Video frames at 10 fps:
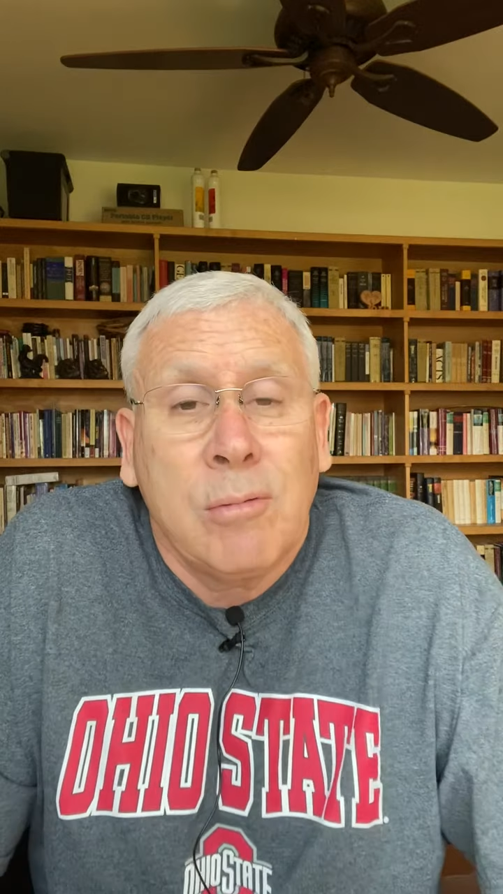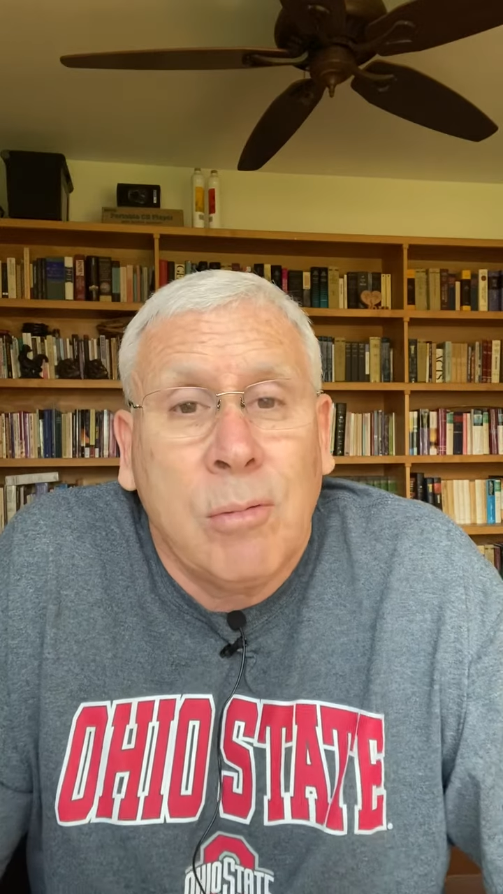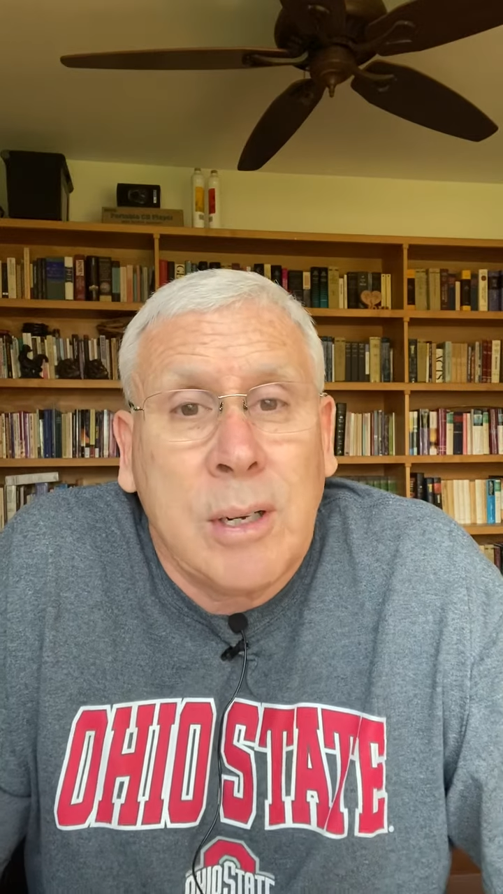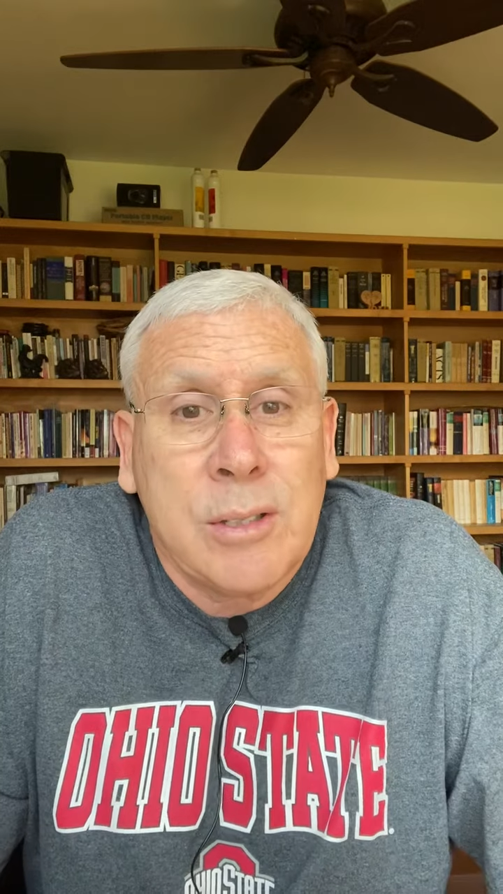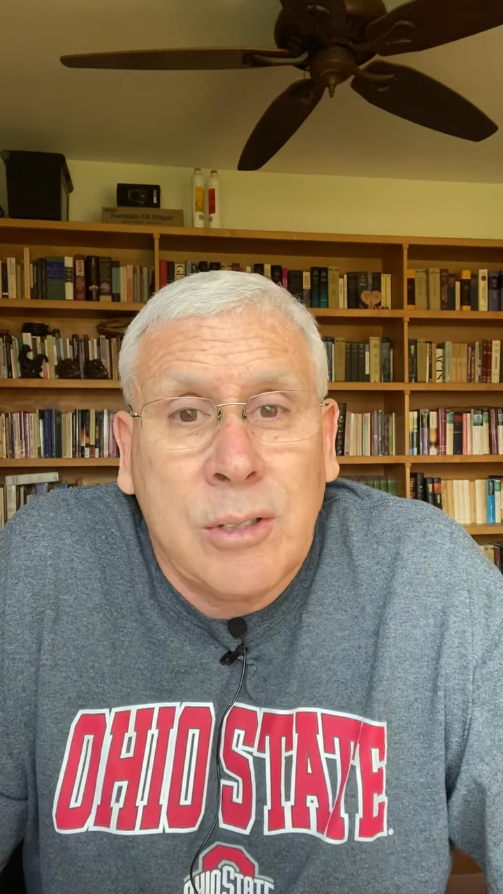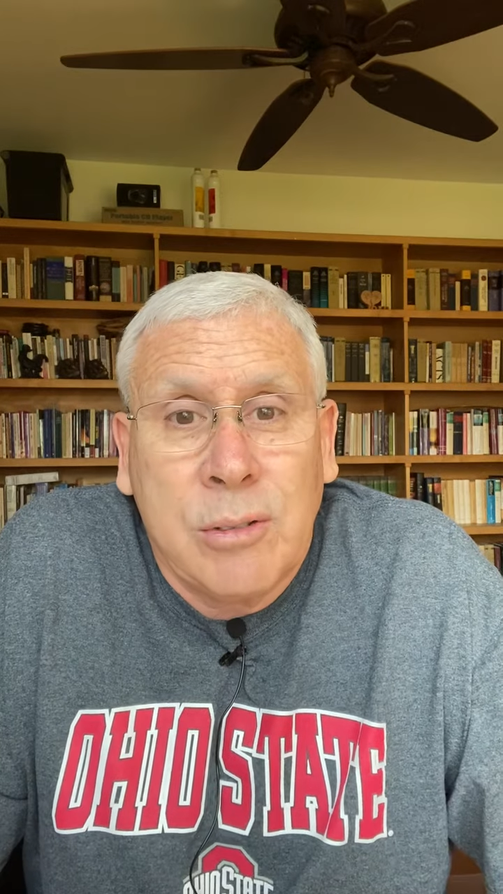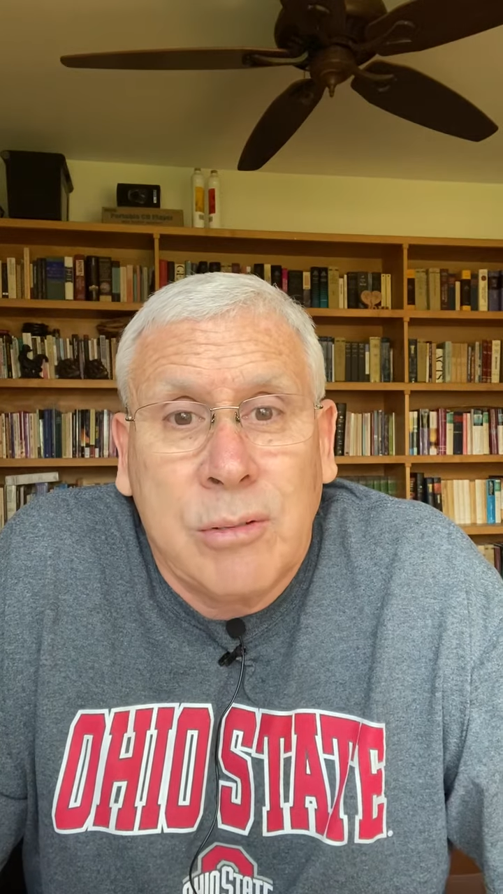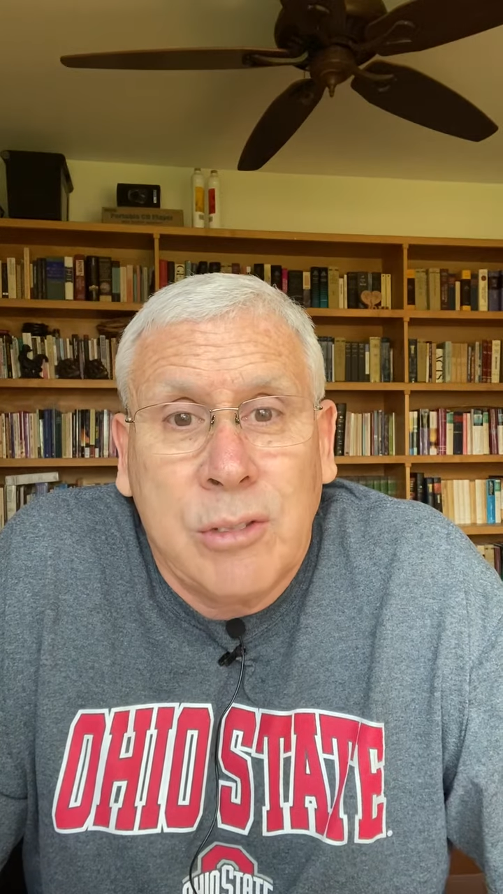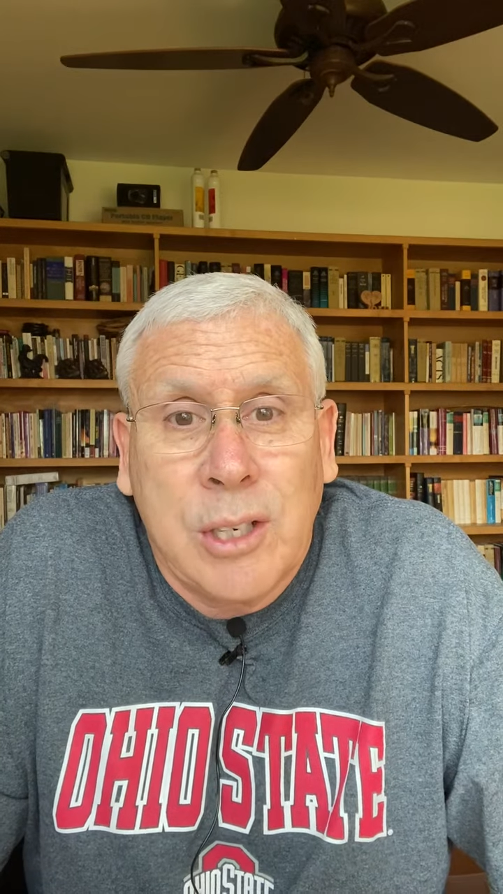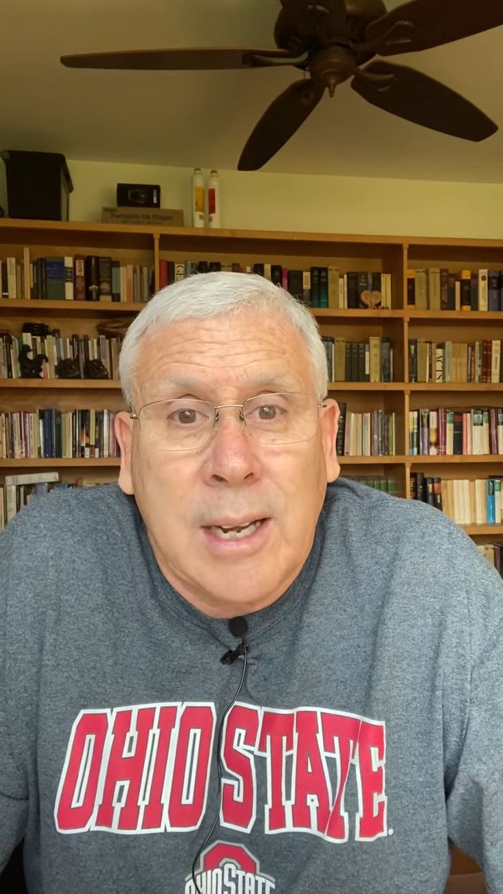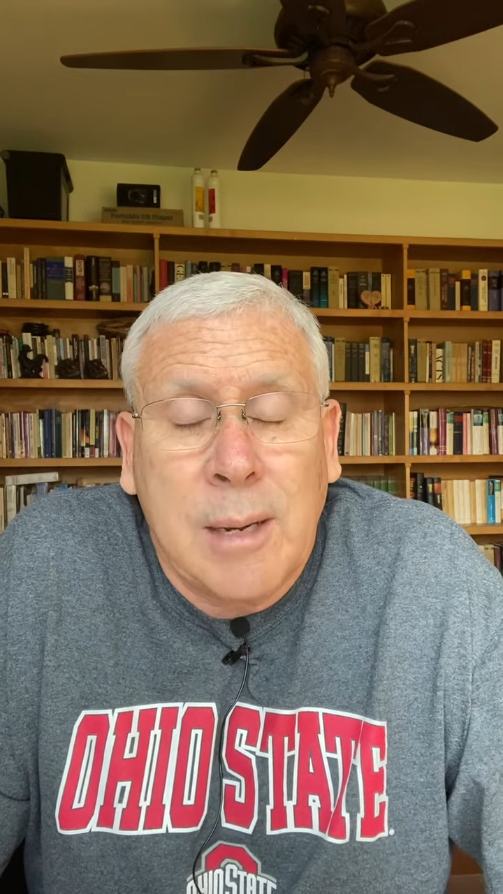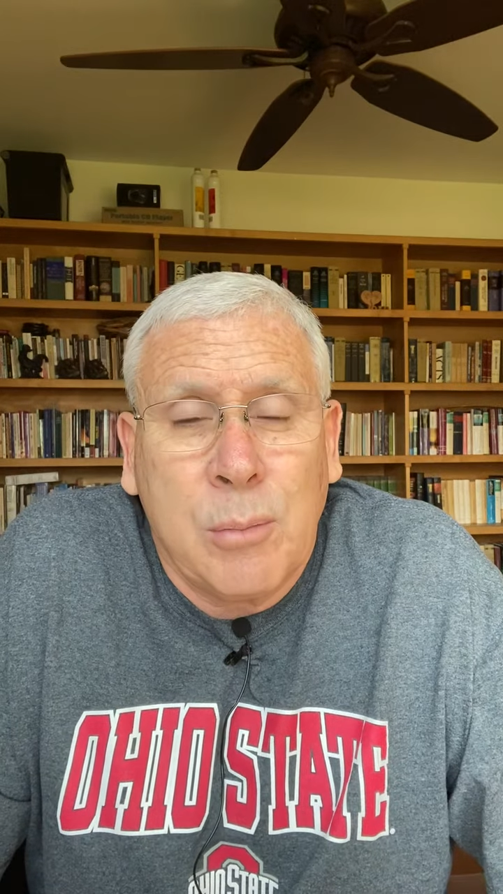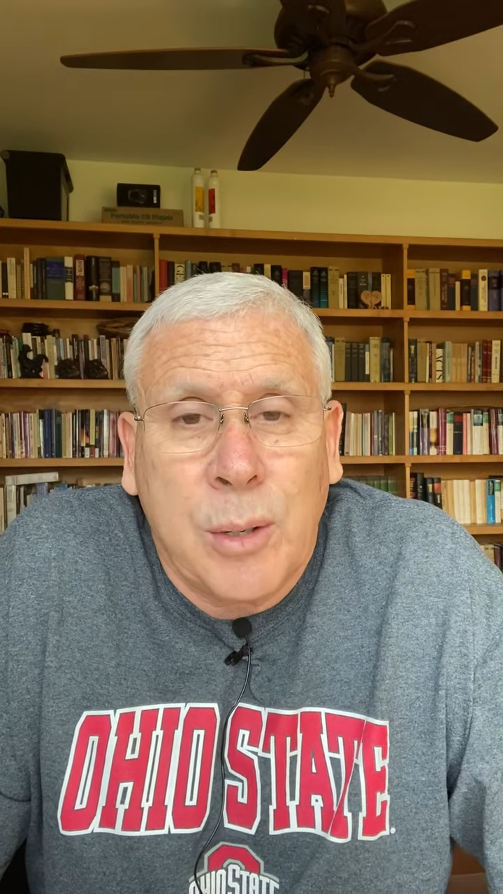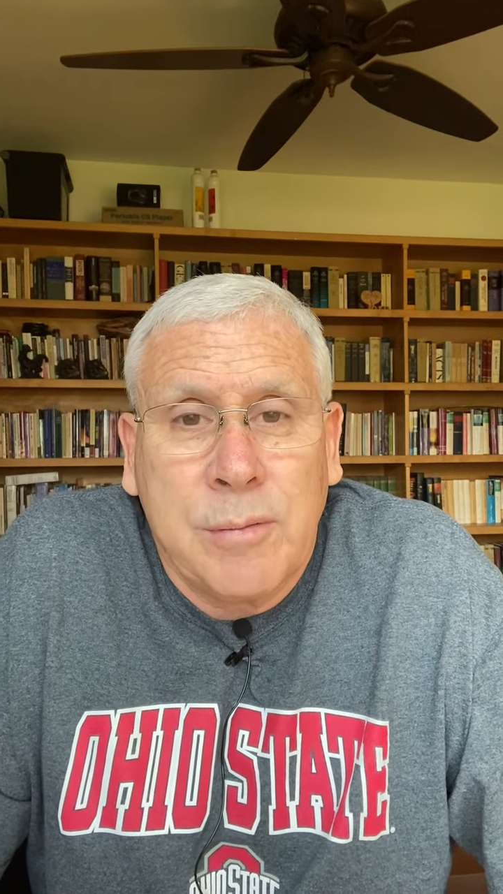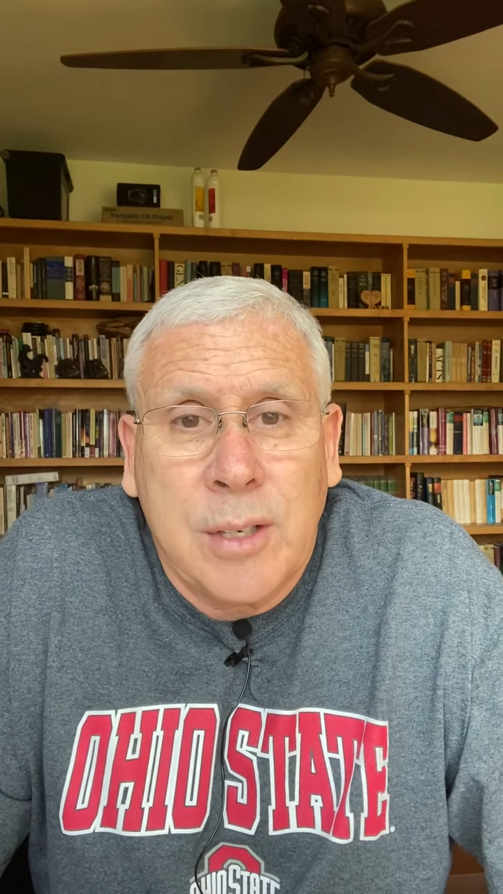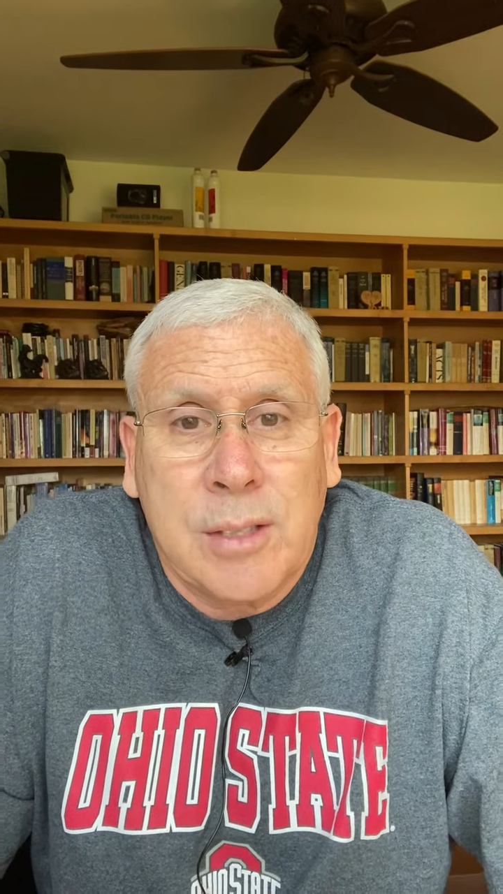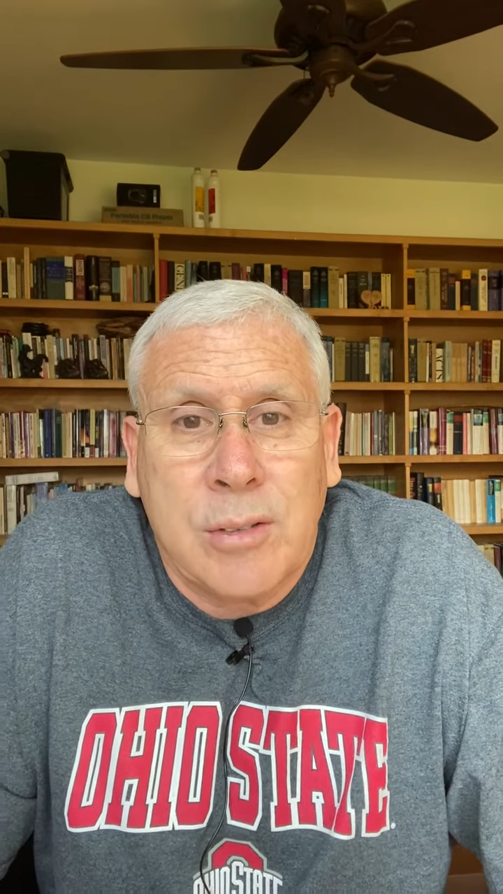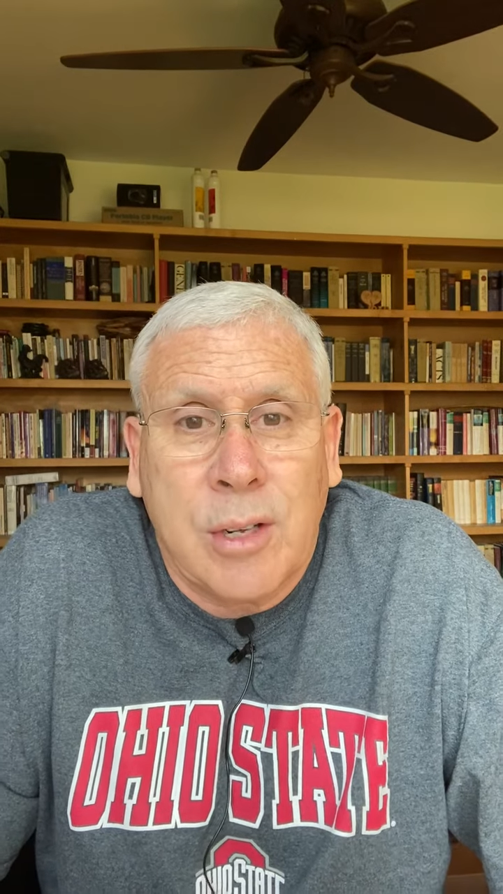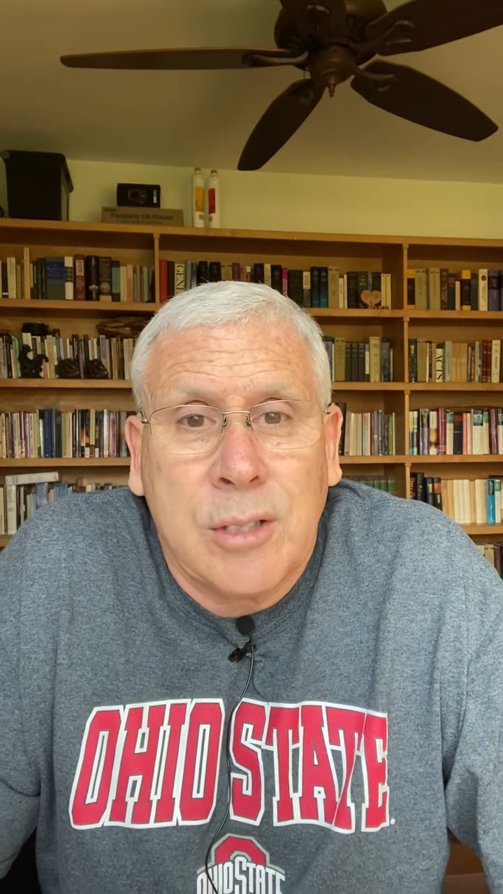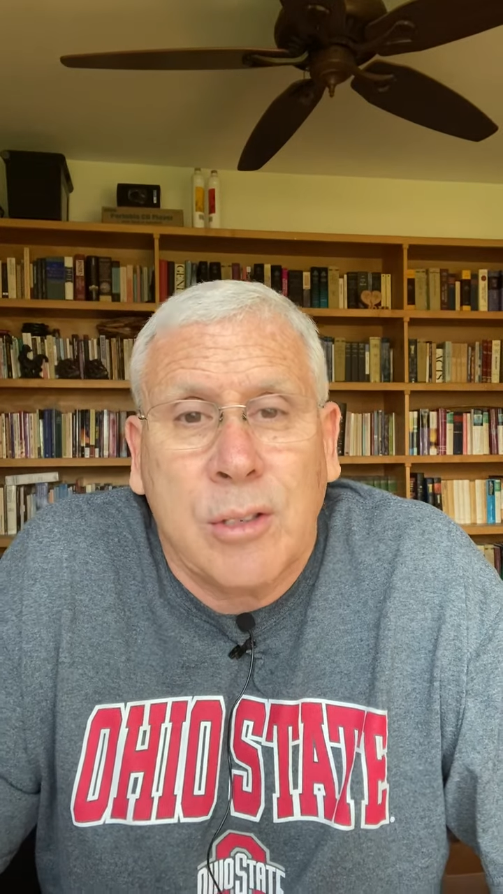want to check out more of Geoff's
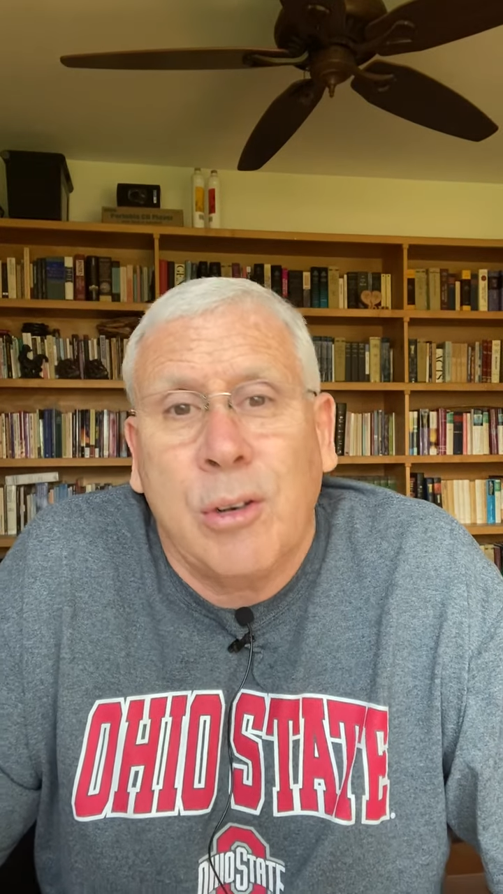thoughts,